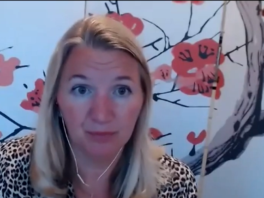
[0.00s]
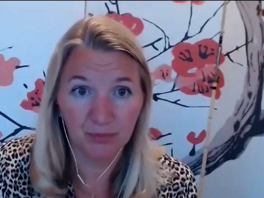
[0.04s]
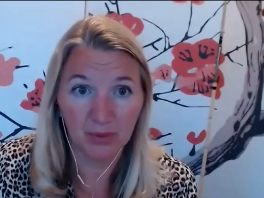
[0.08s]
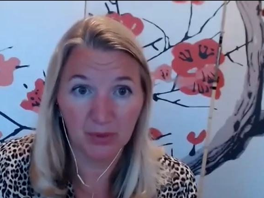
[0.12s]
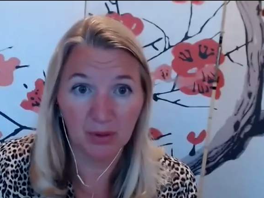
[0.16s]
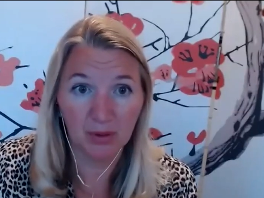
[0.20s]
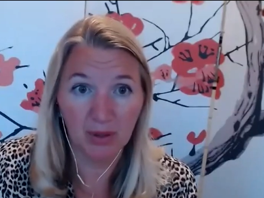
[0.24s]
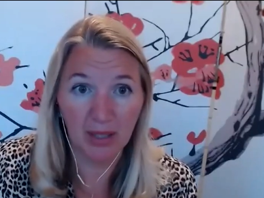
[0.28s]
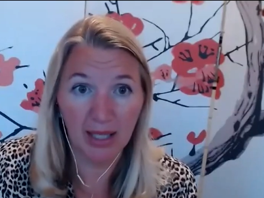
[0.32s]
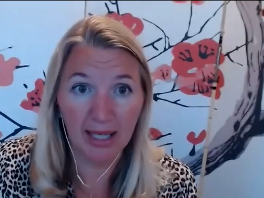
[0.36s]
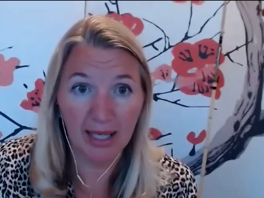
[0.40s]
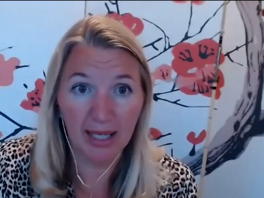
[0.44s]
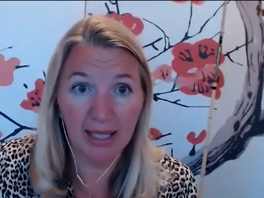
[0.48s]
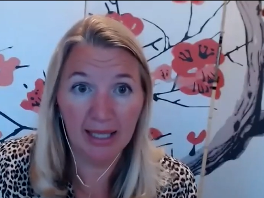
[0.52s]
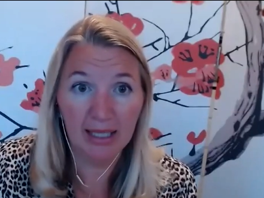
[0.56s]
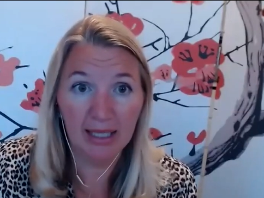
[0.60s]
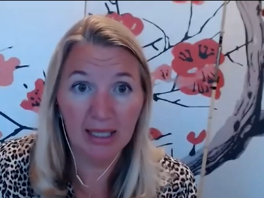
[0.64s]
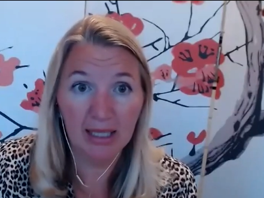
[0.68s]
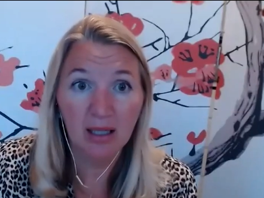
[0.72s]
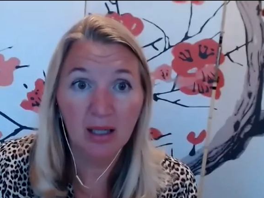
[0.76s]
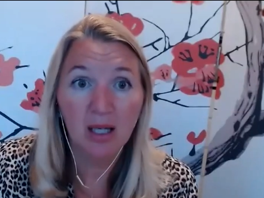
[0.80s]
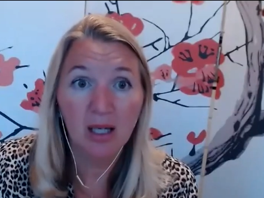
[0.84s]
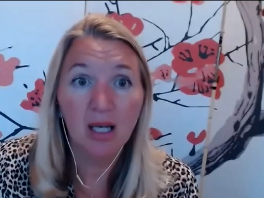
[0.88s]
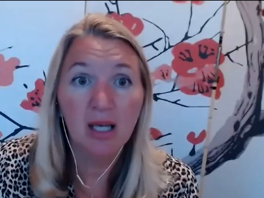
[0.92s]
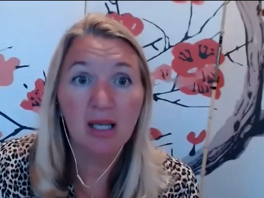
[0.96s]
Okay.
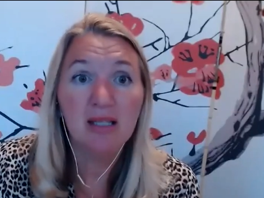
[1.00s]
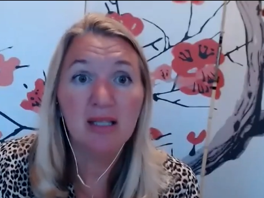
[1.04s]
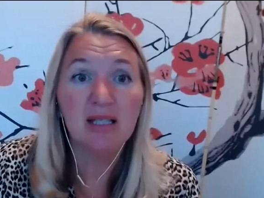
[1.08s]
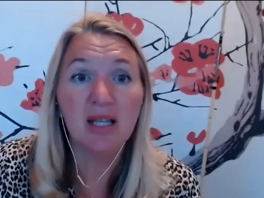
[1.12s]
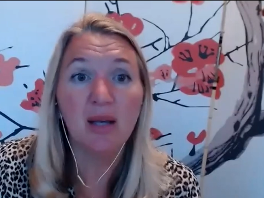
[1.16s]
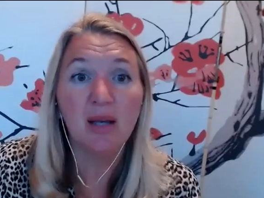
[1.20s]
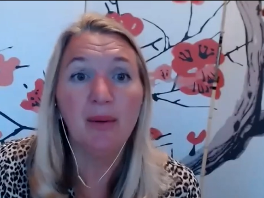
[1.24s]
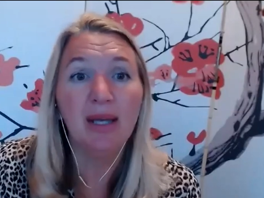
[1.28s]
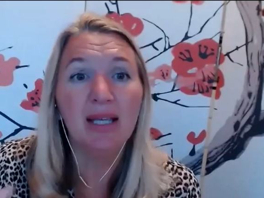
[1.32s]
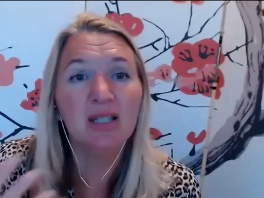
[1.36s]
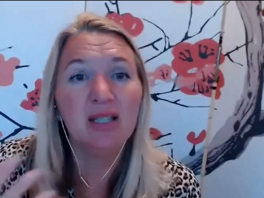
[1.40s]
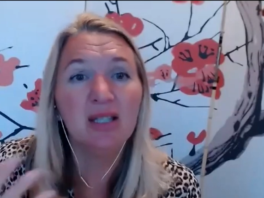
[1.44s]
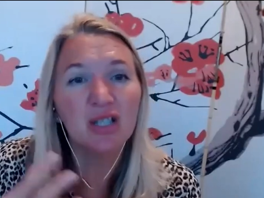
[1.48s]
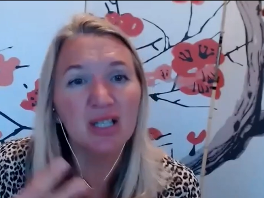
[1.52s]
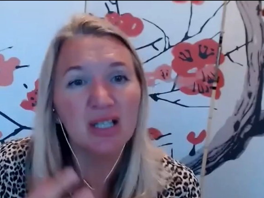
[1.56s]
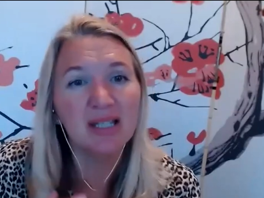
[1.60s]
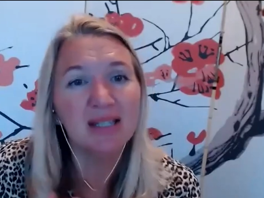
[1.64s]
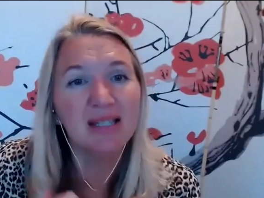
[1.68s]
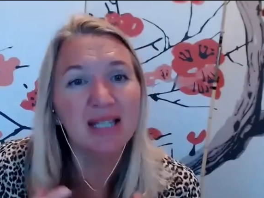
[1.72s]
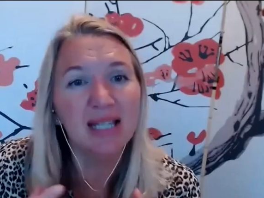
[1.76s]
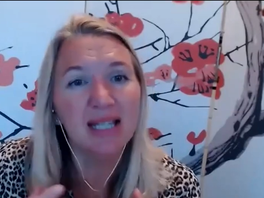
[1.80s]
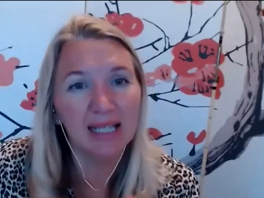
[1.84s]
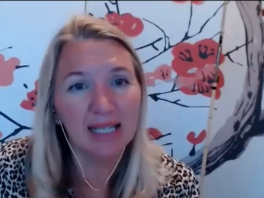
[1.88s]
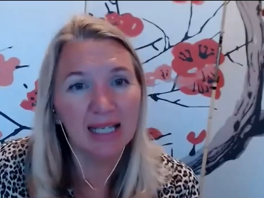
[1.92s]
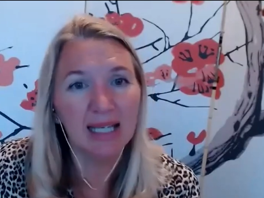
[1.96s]
So it's just
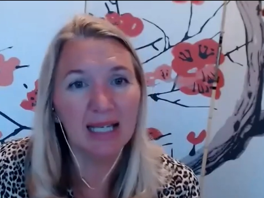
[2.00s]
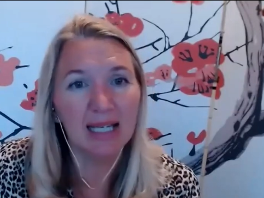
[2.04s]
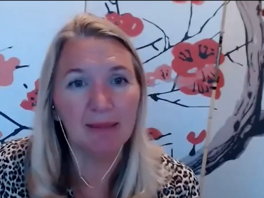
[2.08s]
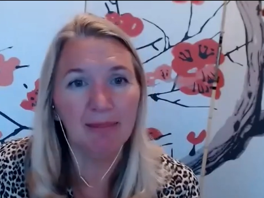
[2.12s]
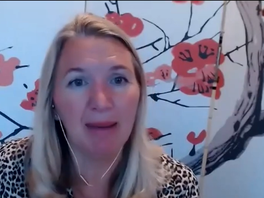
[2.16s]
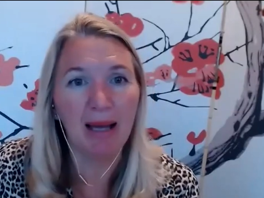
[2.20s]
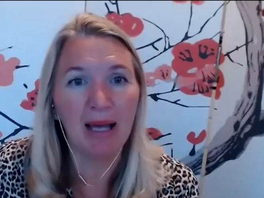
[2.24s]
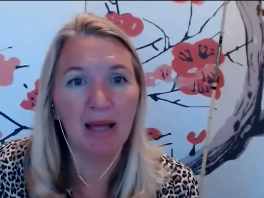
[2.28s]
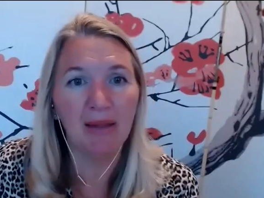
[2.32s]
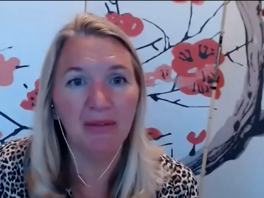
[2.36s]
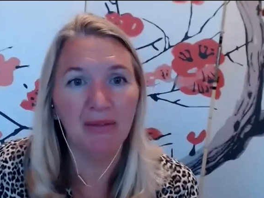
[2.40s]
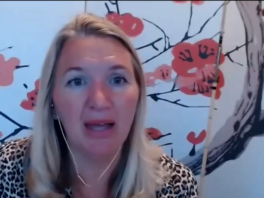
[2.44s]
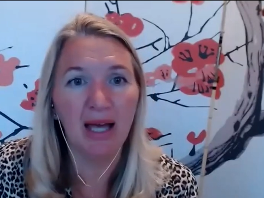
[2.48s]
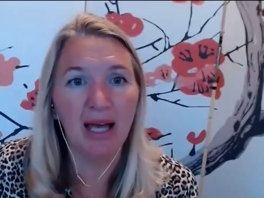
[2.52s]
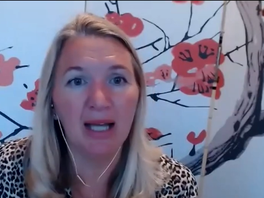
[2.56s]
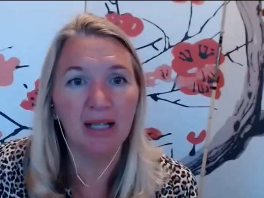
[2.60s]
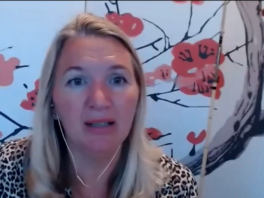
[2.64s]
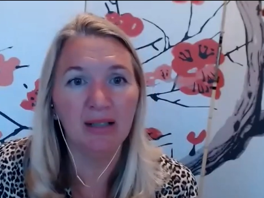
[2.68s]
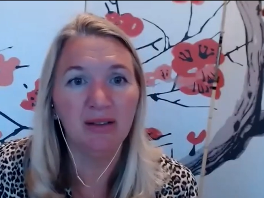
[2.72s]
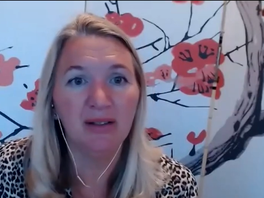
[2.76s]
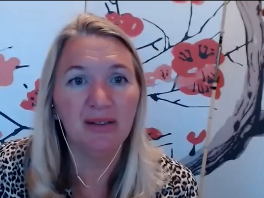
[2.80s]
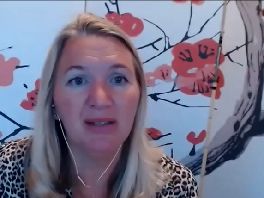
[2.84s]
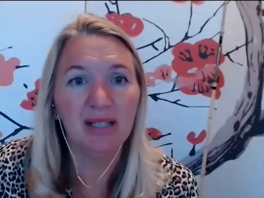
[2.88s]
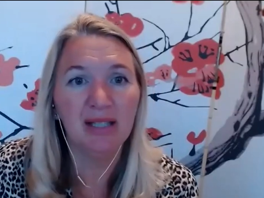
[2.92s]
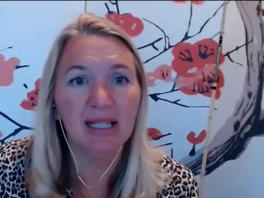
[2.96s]
thinking about that
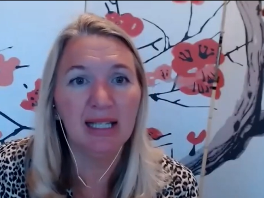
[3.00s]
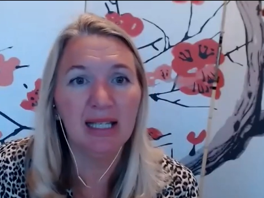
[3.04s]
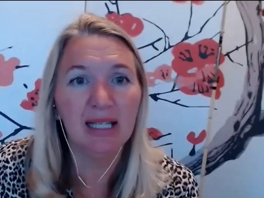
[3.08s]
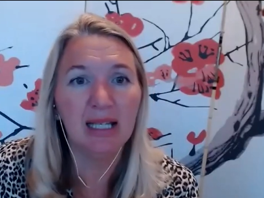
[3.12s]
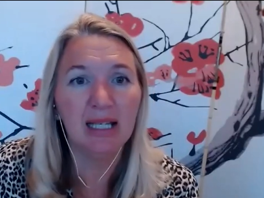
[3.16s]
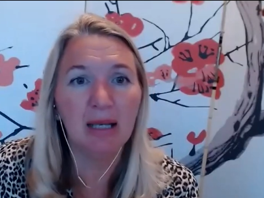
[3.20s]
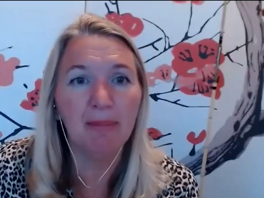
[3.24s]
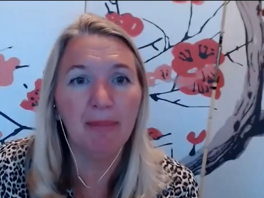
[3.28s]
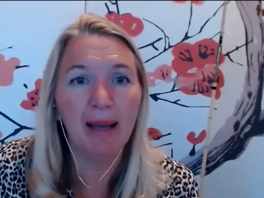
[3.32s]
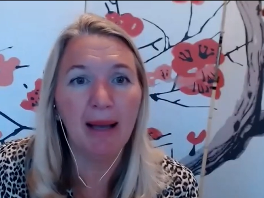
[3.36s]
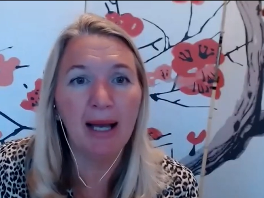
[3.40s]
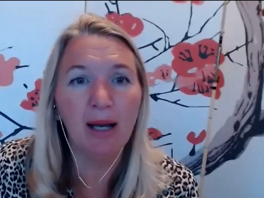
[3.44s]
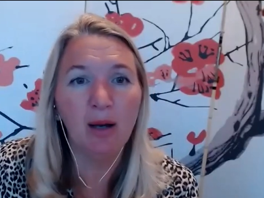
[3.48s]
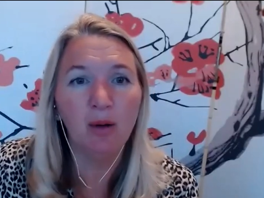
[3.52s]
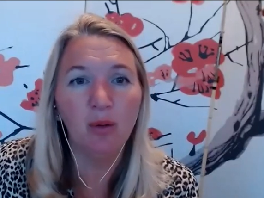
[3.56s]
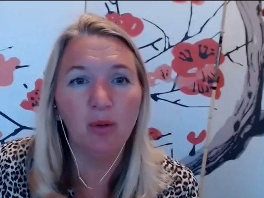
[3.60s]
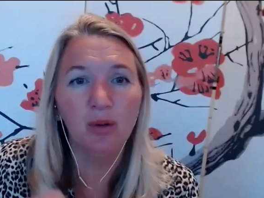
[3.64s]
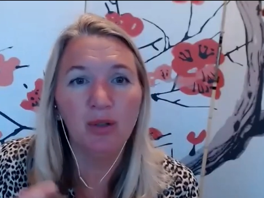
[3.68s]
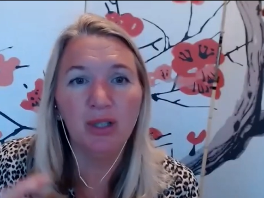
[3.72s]
and thinking about,